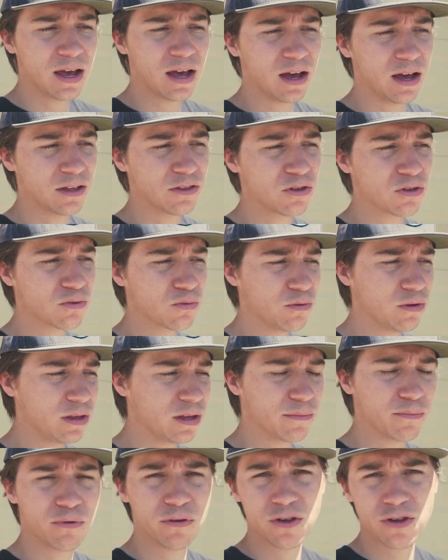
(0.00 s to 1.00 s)
Uh, just
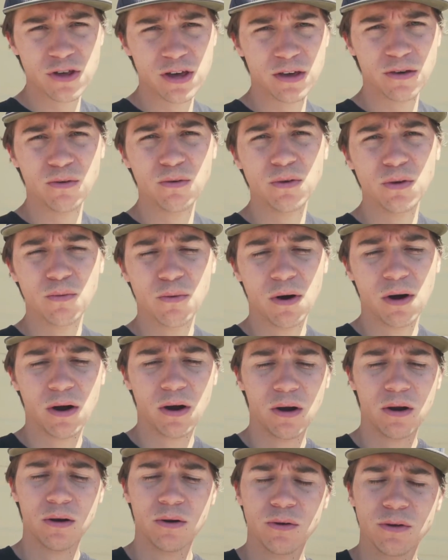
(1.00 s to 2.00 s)
really appreciate who you
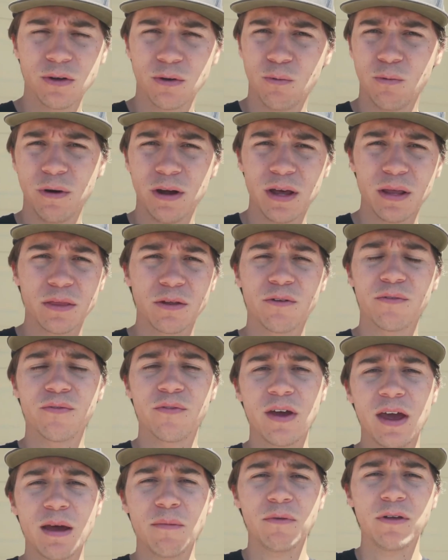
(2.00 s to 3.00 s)
are, who you're with, your
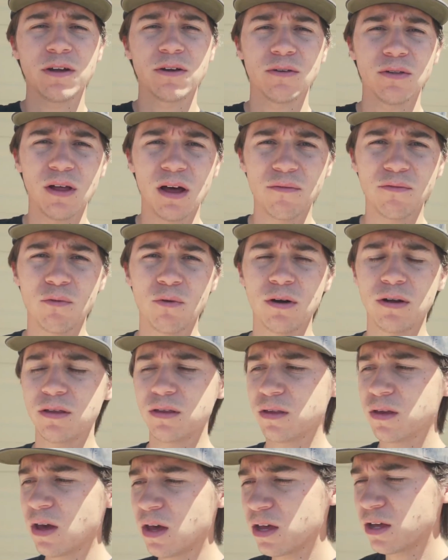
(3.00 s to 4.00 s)
family, your loved
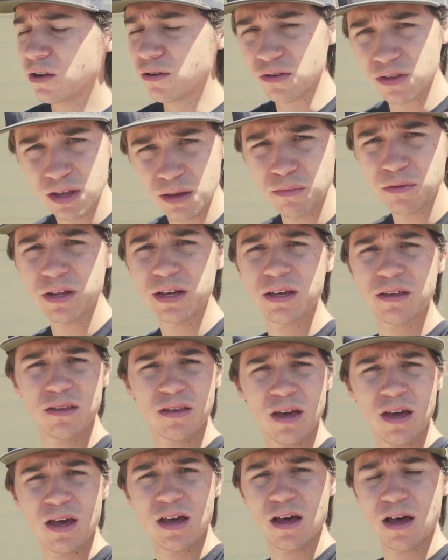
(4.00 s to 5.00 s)
ones, your
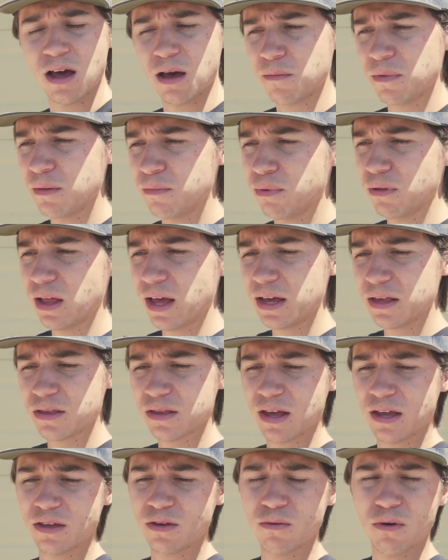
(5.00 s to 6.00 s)
siblings. Uh, be
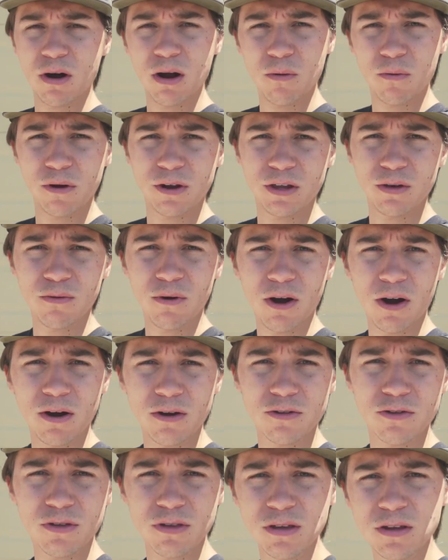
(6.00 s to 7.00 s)
blessed that you are where you are,
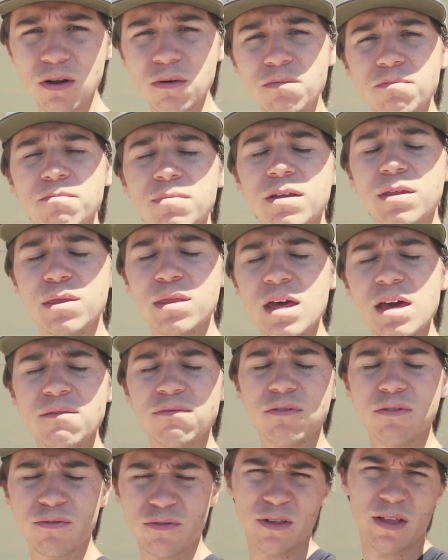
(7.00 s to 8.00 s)
and just you know be
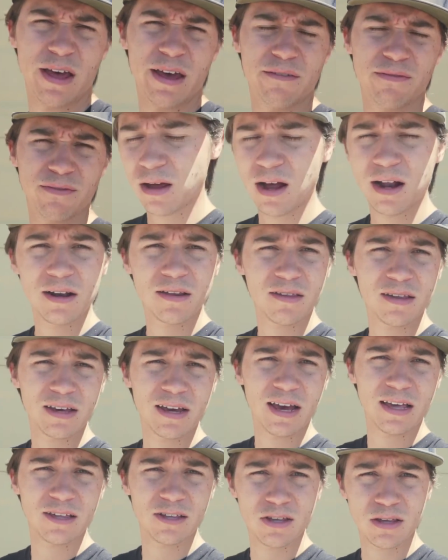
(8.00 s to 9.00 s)
thankful for life. Honestly,
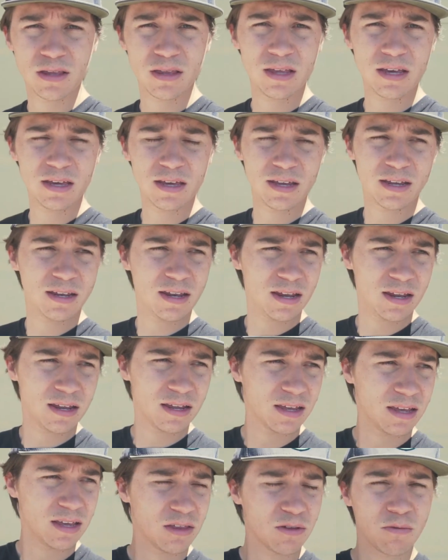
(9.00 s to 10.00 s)
guys, I just think it
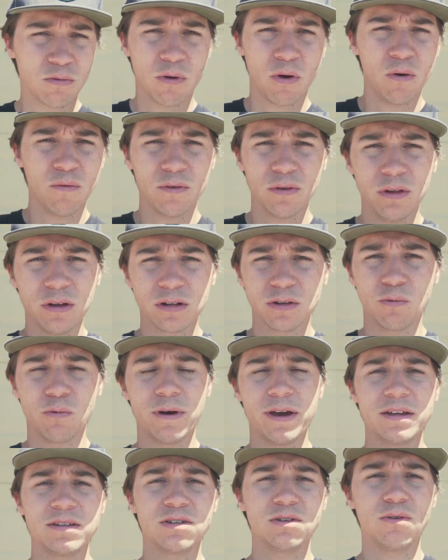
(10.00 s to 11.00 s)
gets overlooked
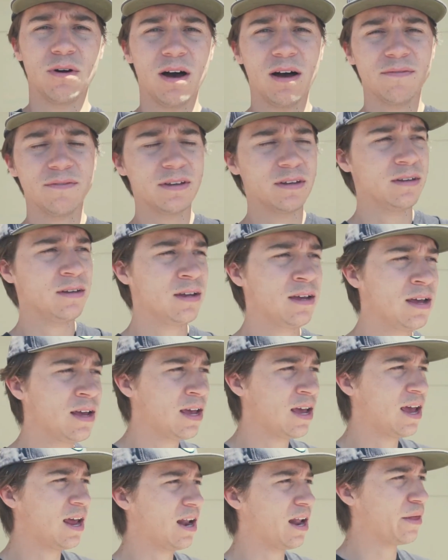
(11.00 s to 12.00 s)
way too often.
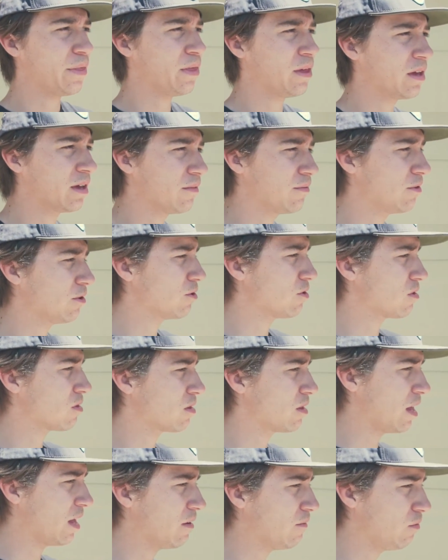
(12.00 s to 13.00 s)
And I think if you're
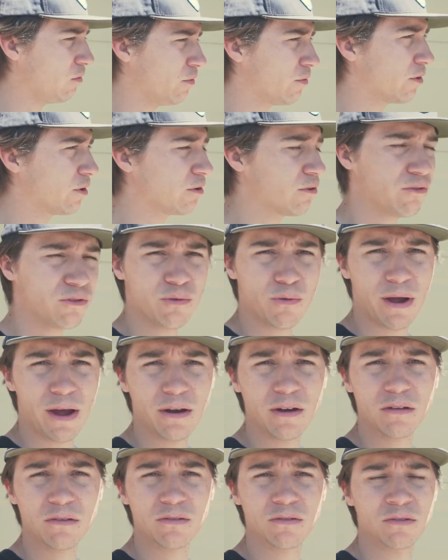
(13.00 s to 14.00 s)
just thankful for your
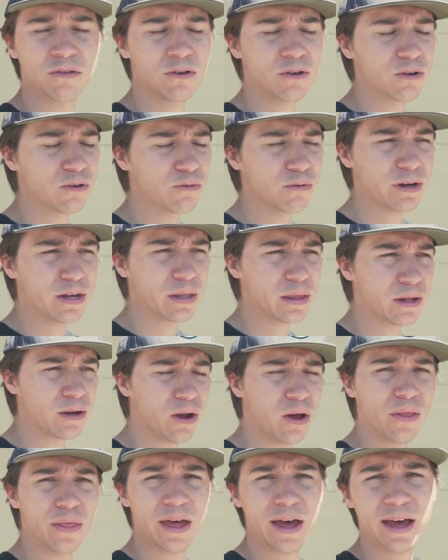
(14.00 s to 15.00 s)
surroundings and who you're with and
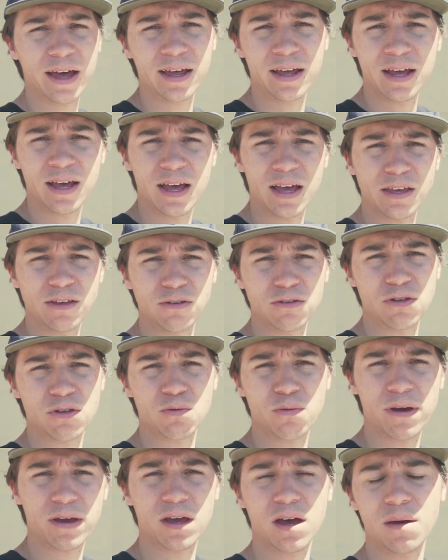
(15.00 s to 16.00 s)
all that, you'll
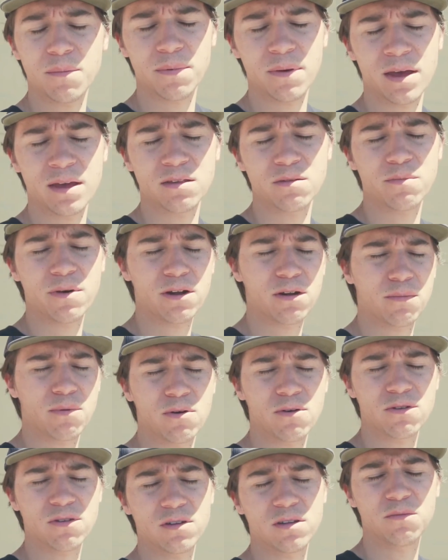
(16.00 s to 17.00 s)
just wake up as a better
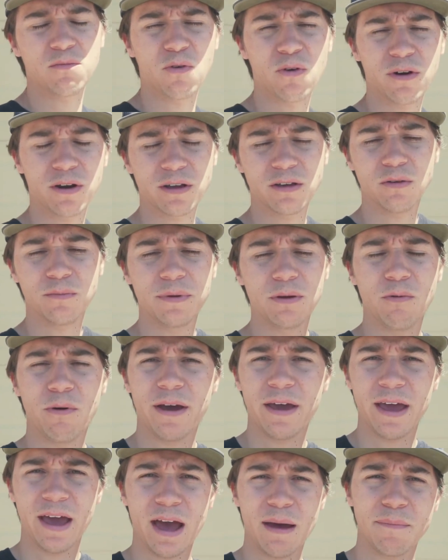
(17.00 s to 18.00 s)
person in the morning. You'll be
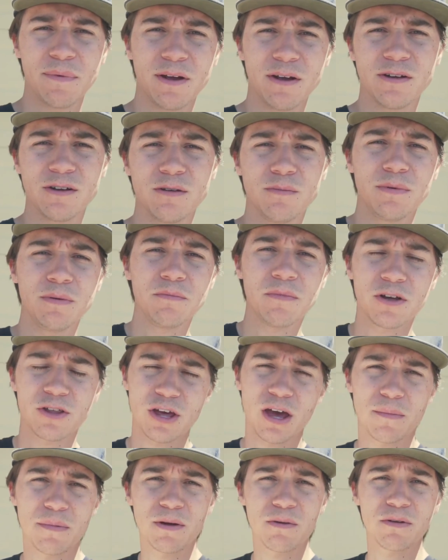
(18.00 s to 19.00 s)
way happier and you'll be
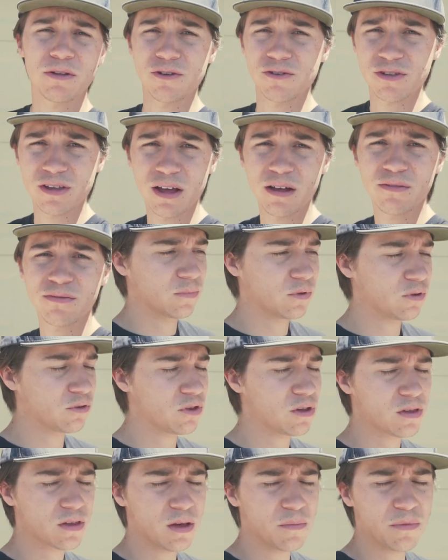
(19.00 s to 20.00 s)
much happier with yourself. So
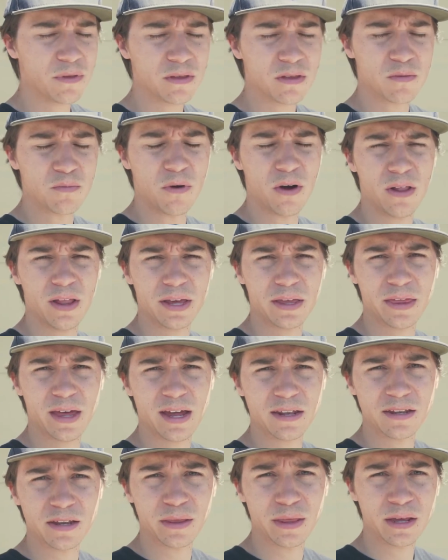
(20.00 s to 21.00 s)
just something small like
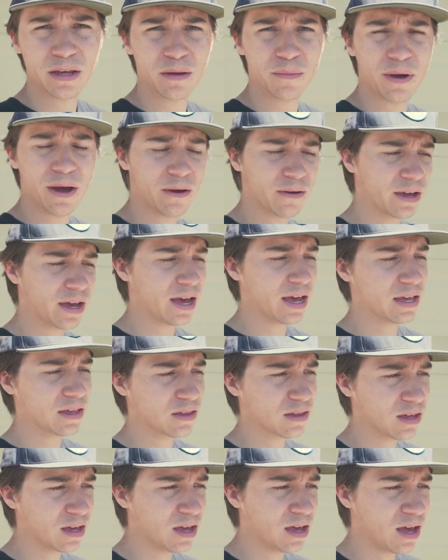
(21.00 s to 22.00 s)
that to think about,
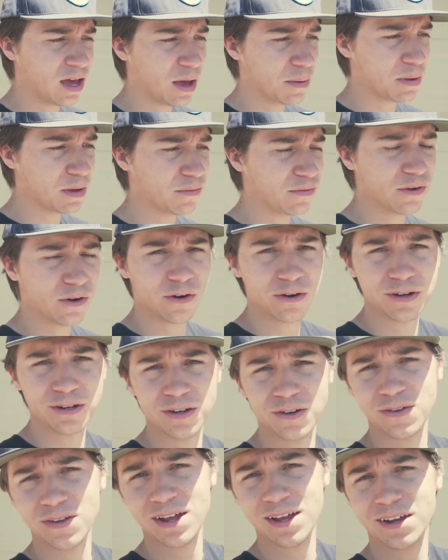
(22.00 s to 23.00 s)
guys. I mean, if you're already
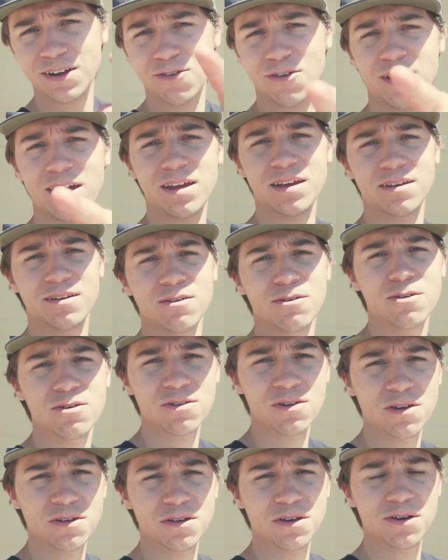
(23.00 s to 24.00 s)
doing that, great.
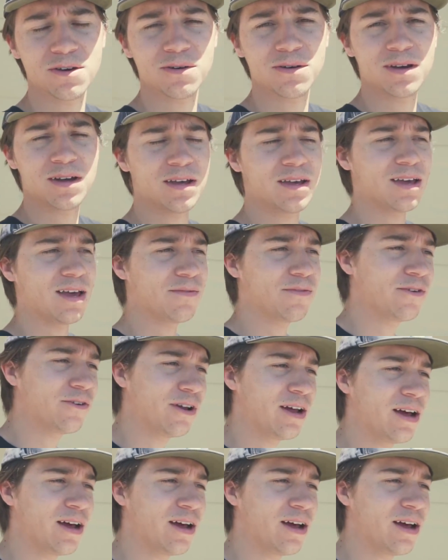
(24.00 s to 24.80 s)
Kudos on you. If you're